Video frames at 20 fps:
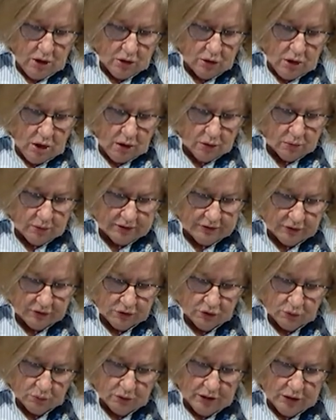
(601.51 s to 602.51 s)
along with a
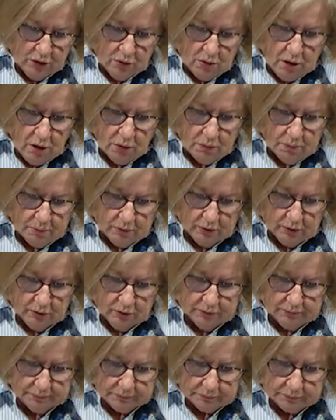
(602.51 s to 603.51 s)
three year old bull,